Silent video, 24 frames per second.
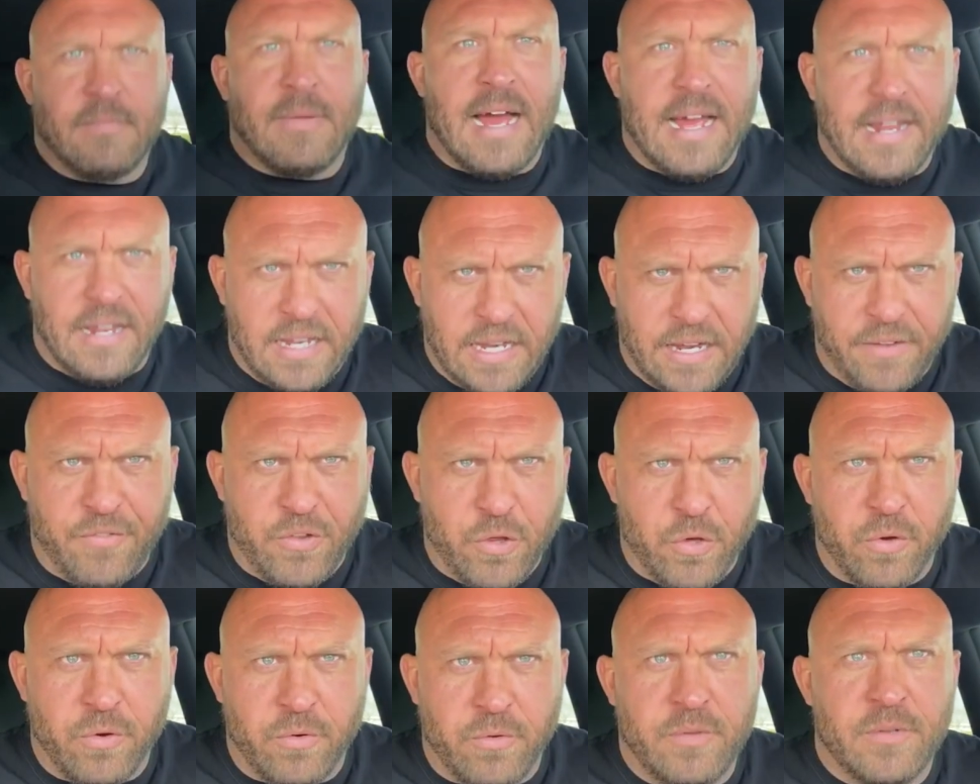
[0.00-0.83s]
I leave
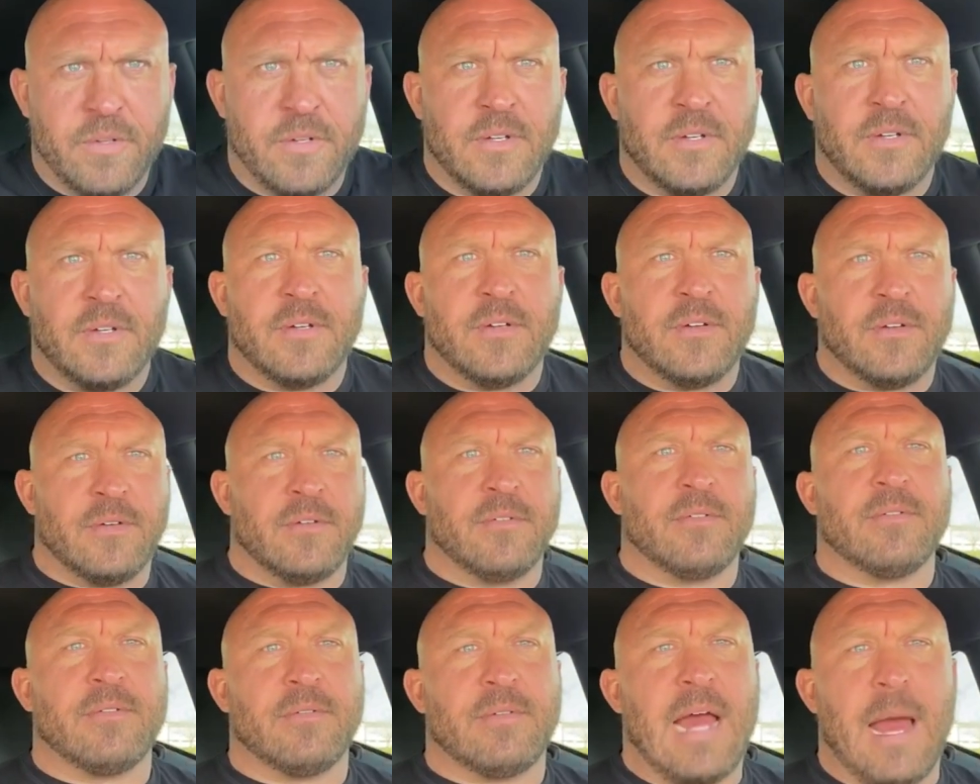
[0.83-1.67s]
you.
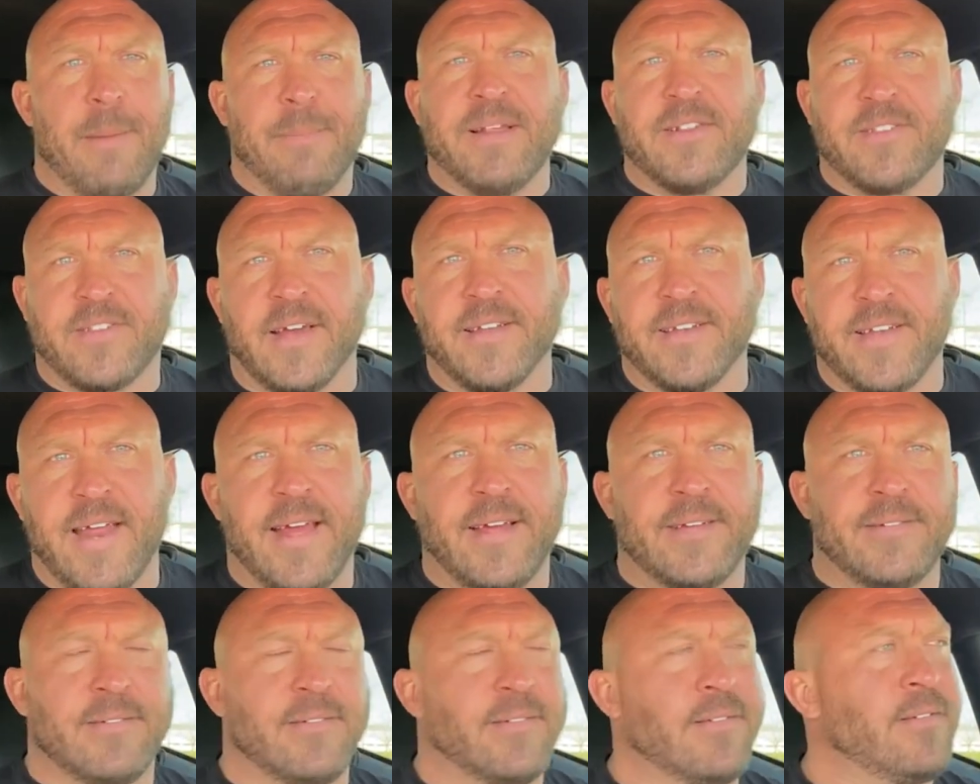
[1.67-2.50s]
Happy
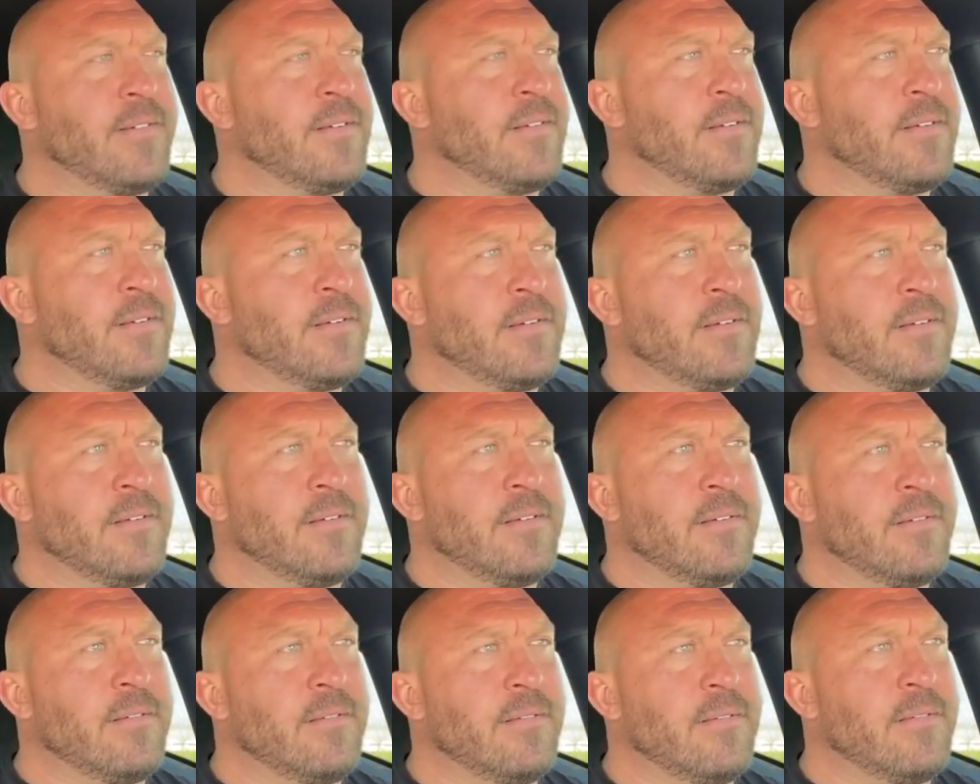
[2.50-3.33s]
Sunday.
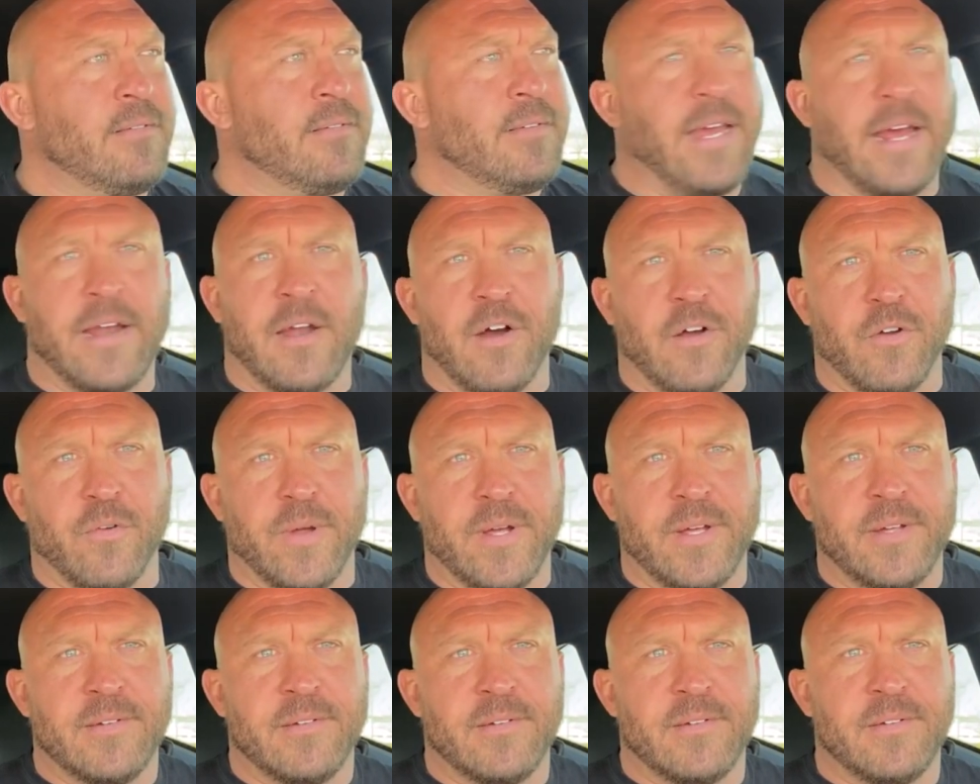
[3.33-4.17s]
Get
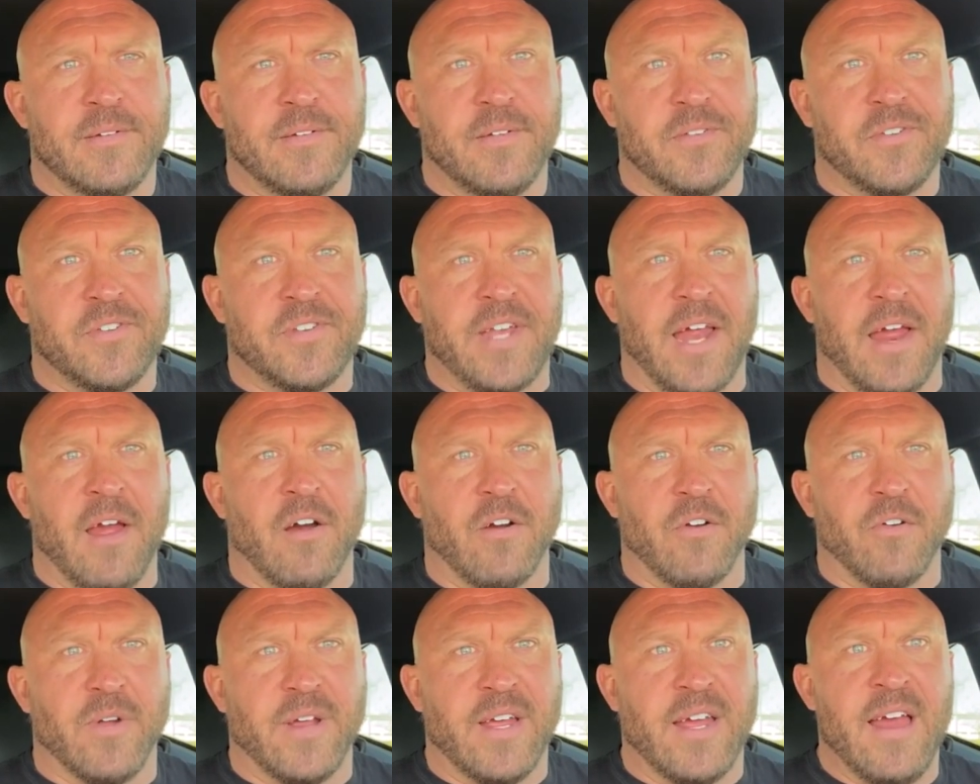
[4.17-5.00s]
hungry. Stay
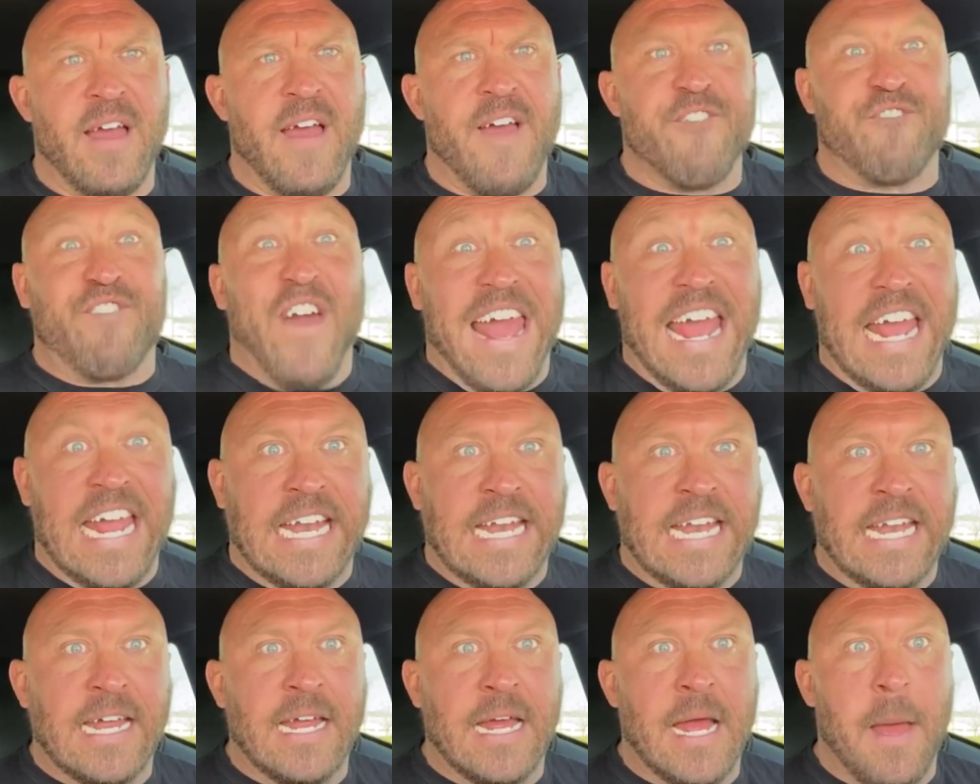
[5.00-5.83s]
hungry.
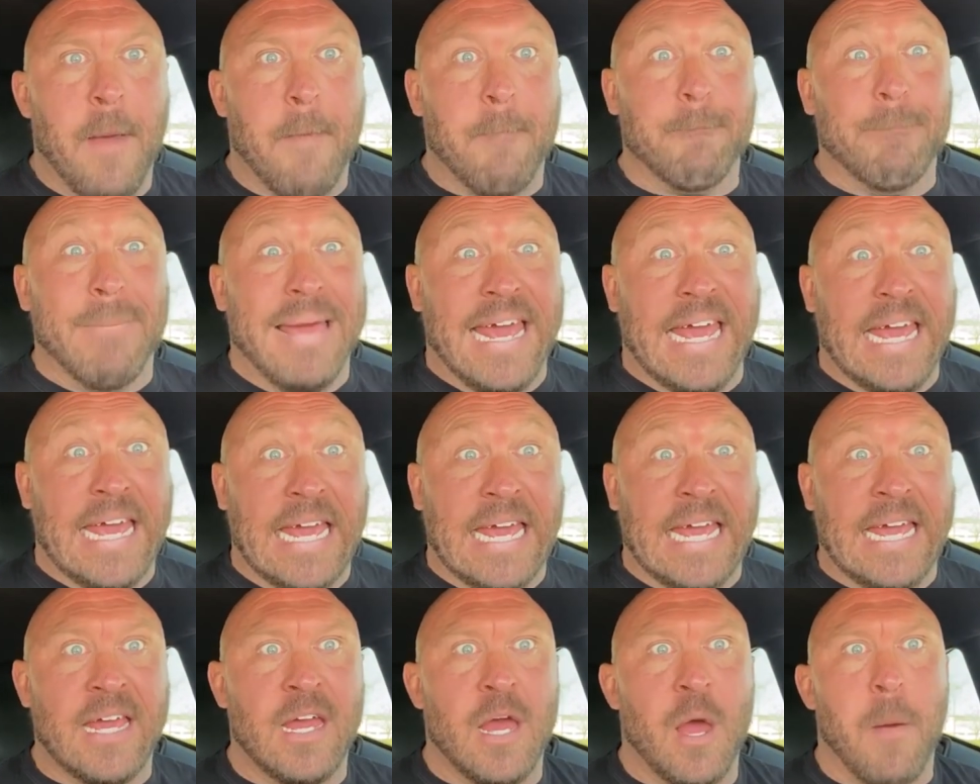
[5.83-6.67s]
Feed
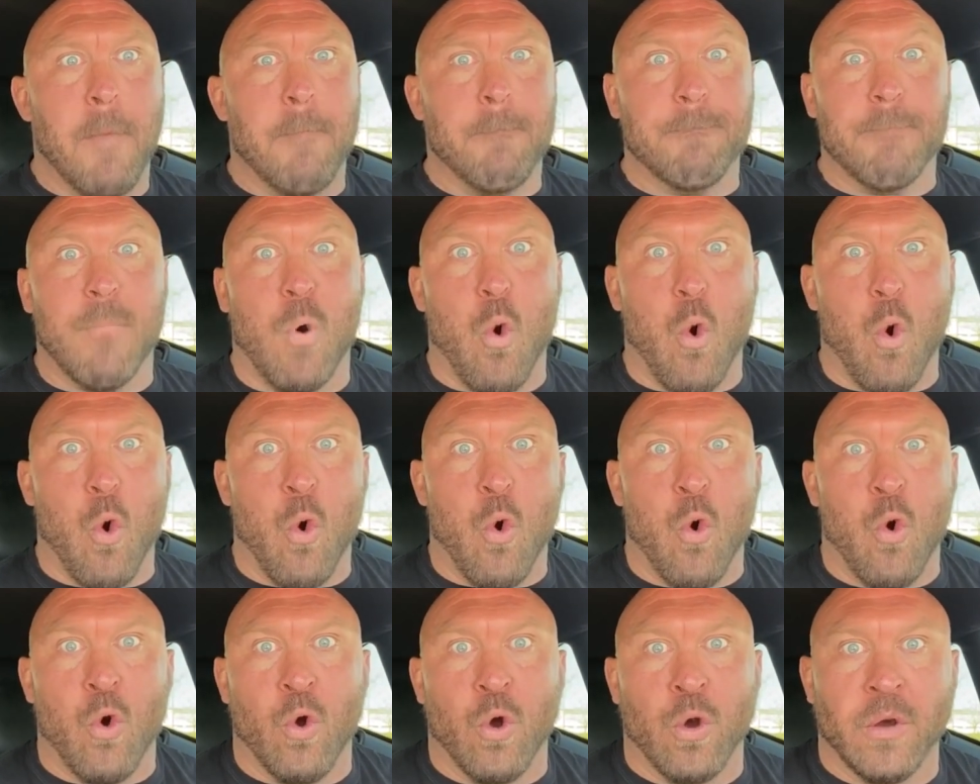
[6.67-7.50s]
me
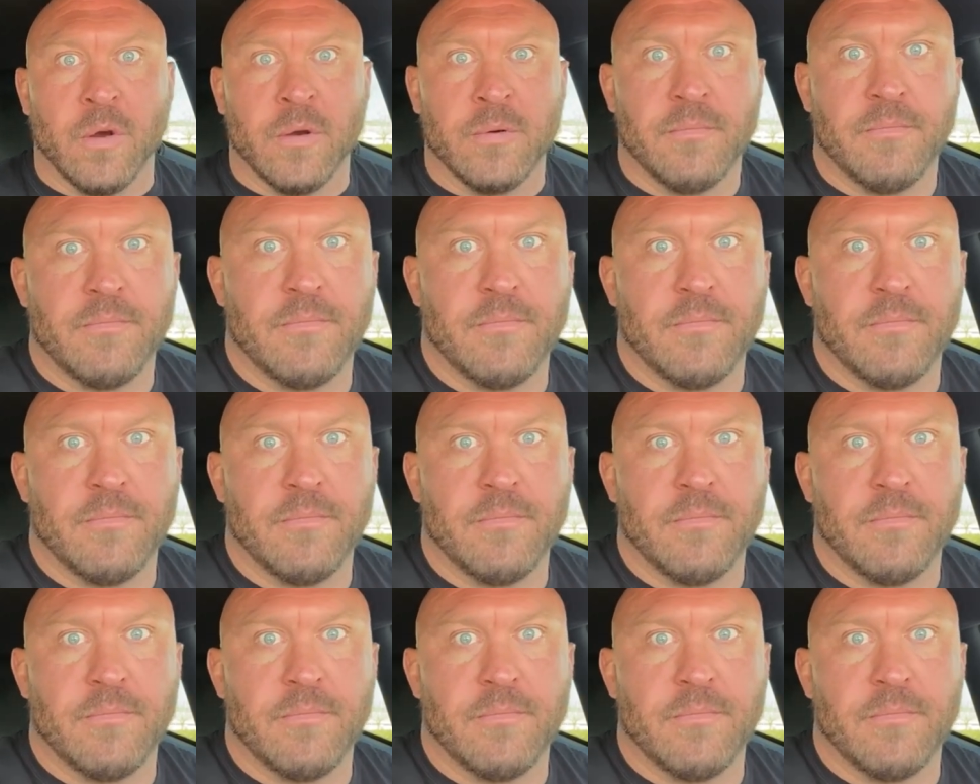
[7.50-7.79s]
more.